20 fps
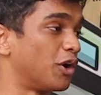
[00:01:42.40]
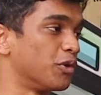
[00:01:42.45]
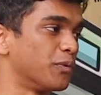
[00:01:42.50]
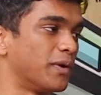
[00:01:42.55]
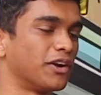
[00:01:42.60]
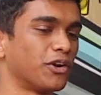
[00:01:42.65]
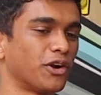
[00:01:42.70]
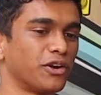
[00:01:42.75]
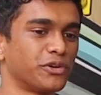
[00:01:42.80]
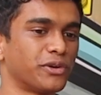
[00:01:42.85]

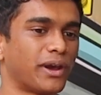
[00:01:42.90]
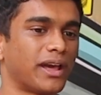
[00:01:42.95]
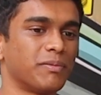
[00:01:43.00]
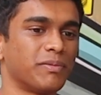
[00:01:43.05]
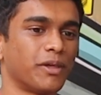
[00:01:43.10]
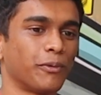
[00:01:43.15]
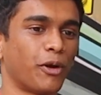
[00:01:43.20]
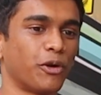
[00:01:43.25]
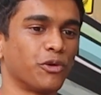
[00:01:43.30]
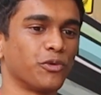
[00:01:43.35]
Crowd went on to
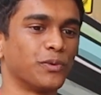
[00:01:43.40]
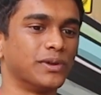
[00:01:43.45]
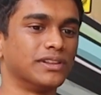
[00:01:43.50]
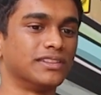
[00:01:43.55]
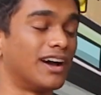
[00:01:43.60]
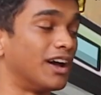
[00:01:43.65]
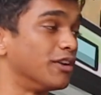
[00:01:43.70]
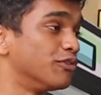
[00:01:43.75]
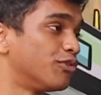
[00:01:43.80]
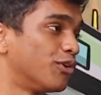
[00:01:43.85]
help them out
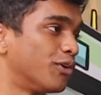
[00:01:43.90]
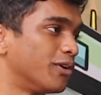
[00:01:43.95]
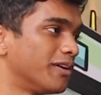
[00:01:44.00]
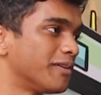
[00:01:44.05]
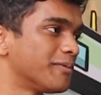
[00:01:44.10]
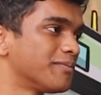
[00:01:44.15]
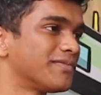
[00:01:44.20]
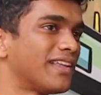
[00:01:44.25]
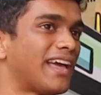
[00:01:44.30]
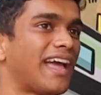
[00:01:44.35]
with
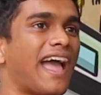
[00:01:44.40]
Unfold.